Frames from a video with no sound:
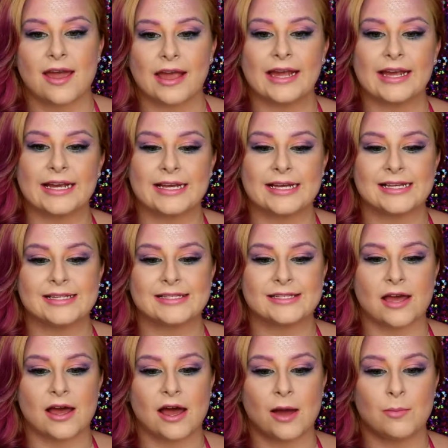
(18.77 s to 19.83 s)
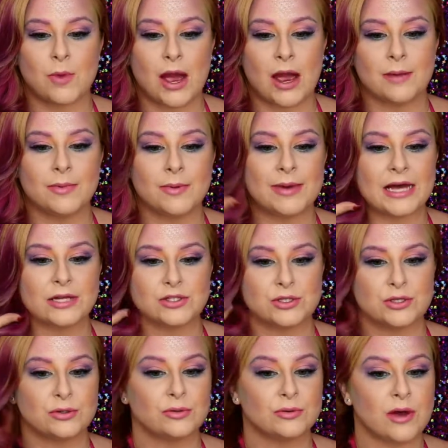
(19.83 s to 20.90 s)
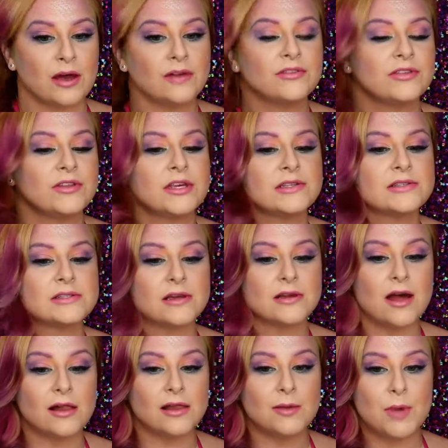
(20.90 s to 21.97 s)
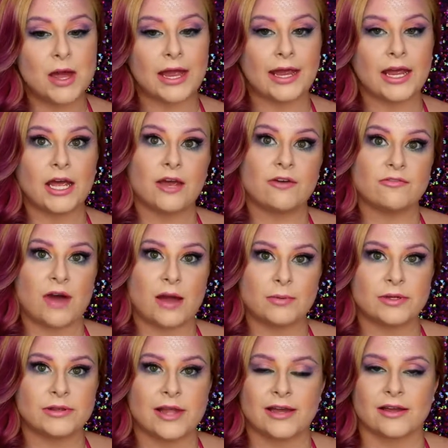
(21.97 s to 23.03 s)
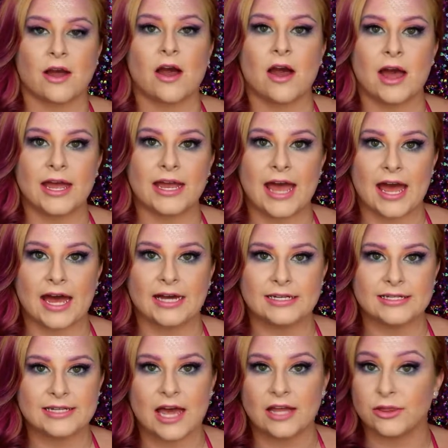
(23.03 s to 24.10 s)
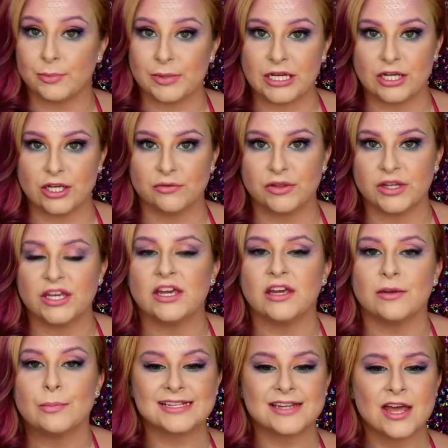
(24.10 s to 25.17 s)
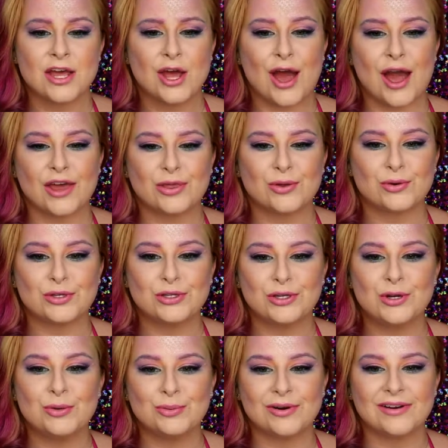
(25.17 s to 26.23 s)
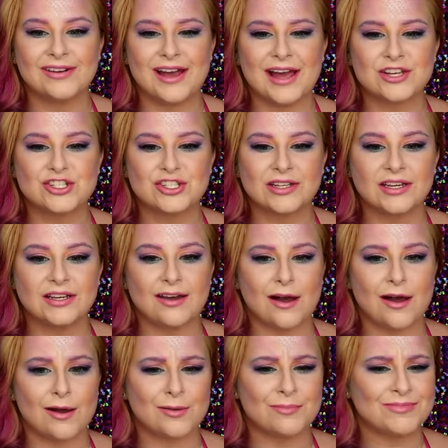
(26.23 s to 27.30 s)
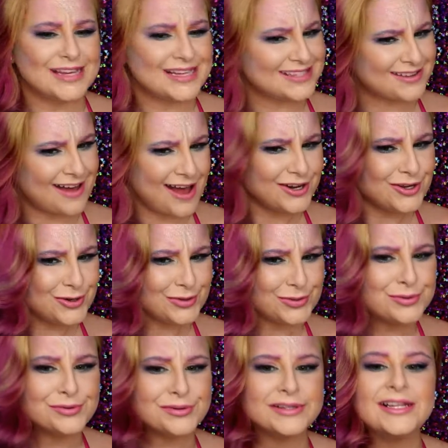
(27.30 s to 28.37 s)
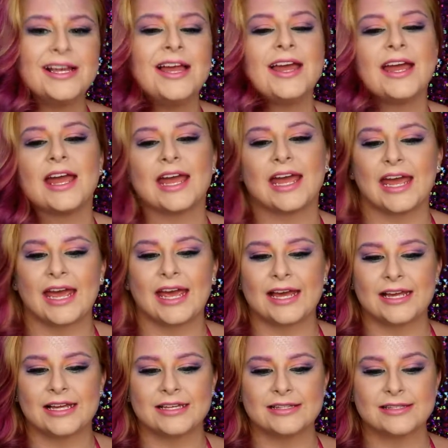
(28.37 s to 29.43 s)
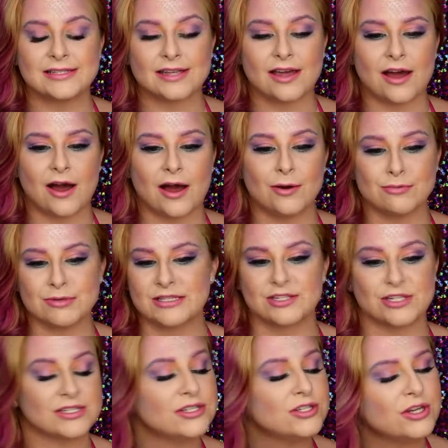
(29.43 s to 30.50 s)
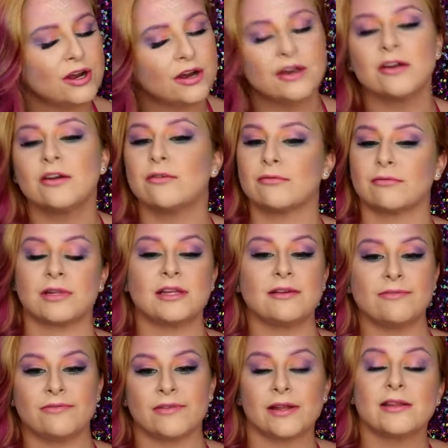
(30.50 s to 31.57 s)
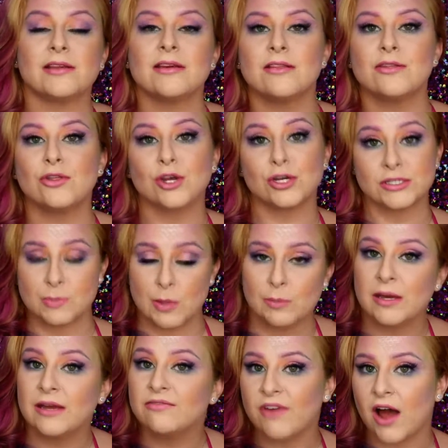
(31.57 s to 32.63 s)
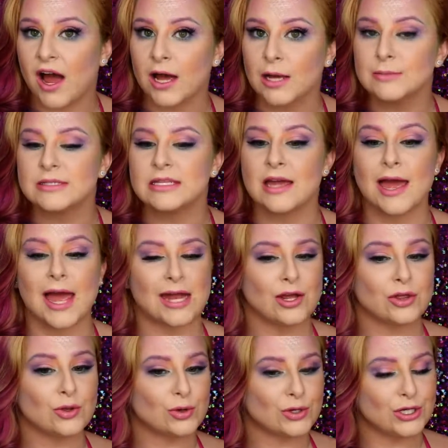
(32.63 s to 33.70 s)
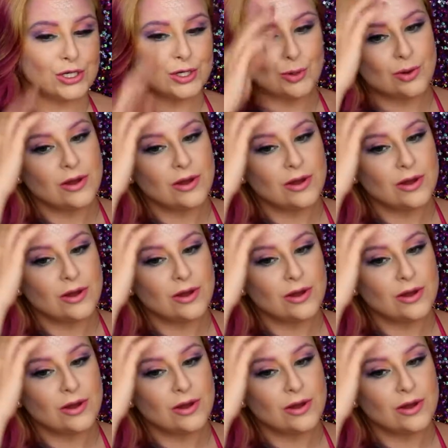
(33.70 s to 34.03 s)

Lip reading: and I'm about to, after this, colour my hair vibrant like I had at the beginning of the year. And I thought, you know what, actually it's kind of cool. And I was just, you know, really feeling those mermaid vibes and I thought, you know